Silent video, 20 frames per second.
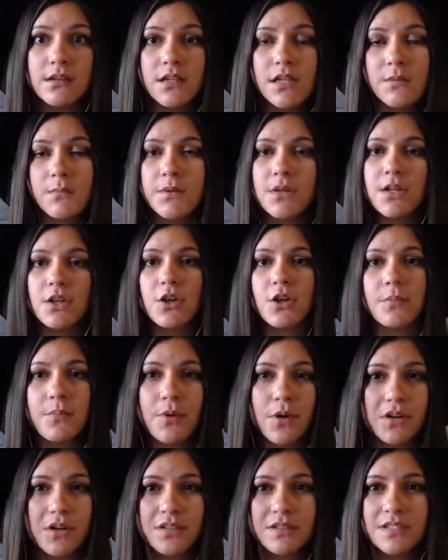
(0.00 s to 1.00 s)
Keep it in your
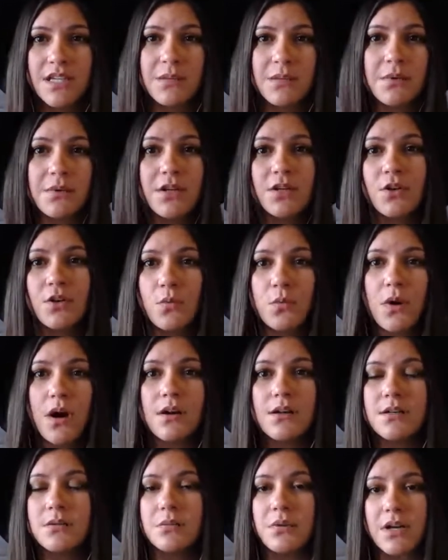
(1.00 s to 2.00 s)
purse, keep it in your
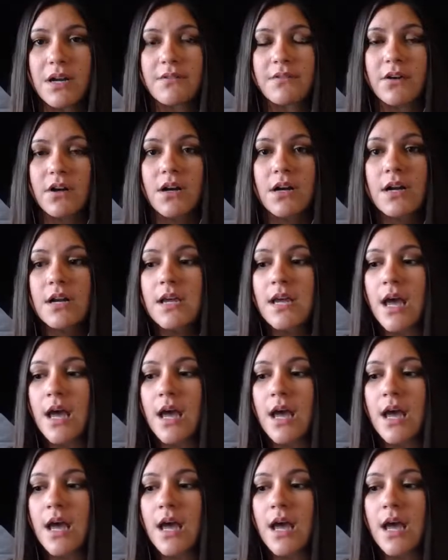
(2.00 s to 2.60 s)
wallet, whatever.